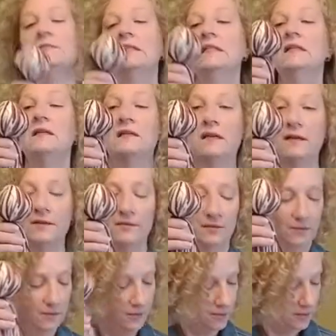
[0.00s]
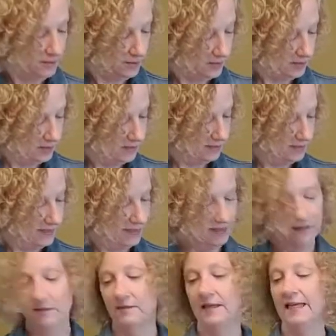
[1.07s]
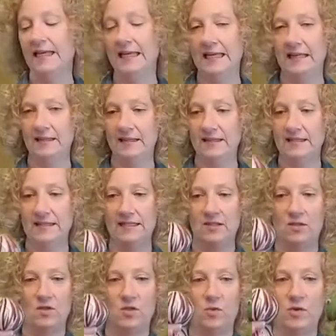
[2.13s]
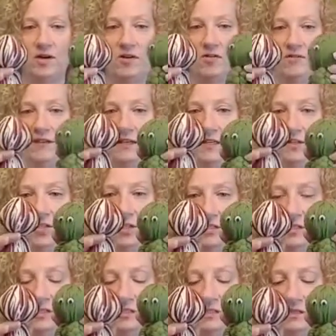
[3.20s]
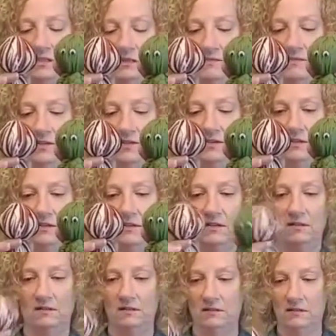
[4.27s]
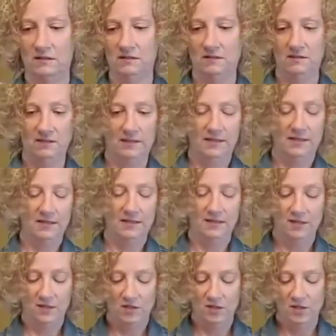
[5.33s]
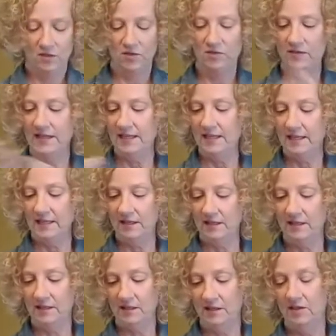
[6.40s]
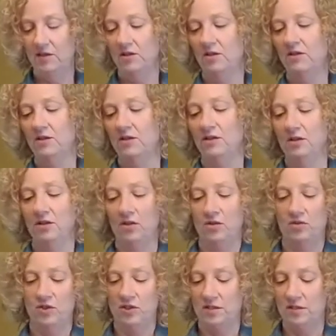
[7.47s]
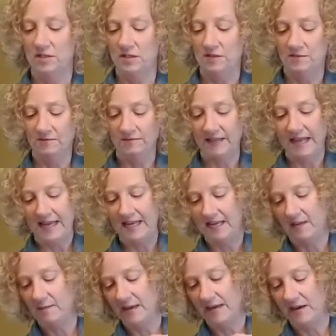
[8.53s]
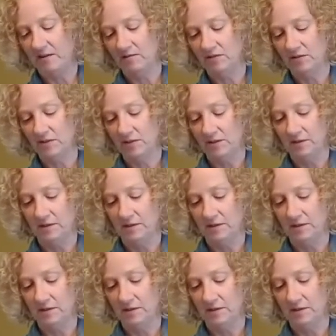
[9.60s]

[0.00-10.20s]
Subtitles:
Look. Now, again, this is 12 inches of yarn. So then you just flatten him out,